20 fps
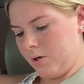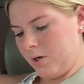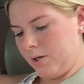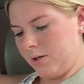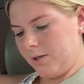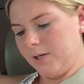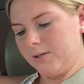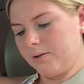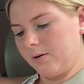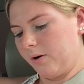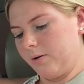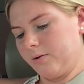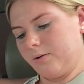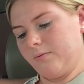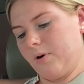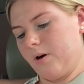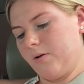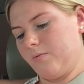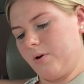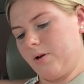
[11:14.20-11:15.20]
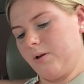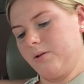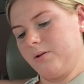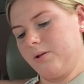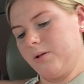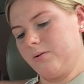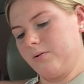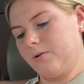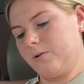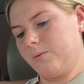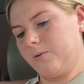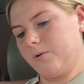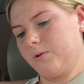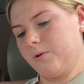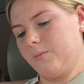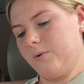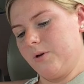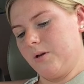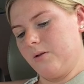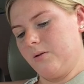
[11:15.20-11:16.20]
These aren't the right ones. These are supposed to
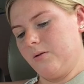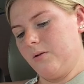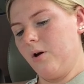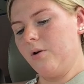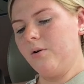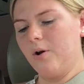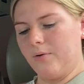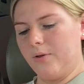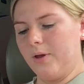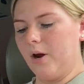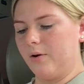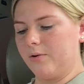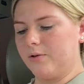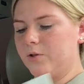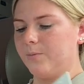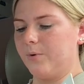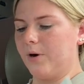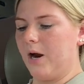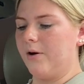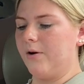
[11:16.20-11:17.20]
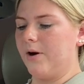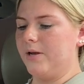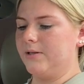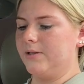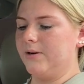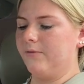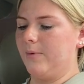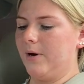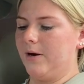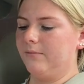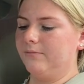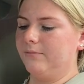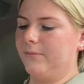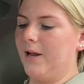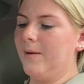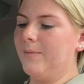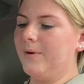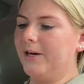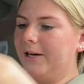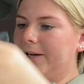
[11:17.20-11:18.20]
be, oh no, they are super high rise, never mind.
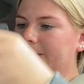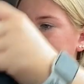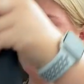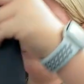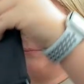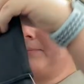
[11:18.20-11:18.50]
I'm an idiot.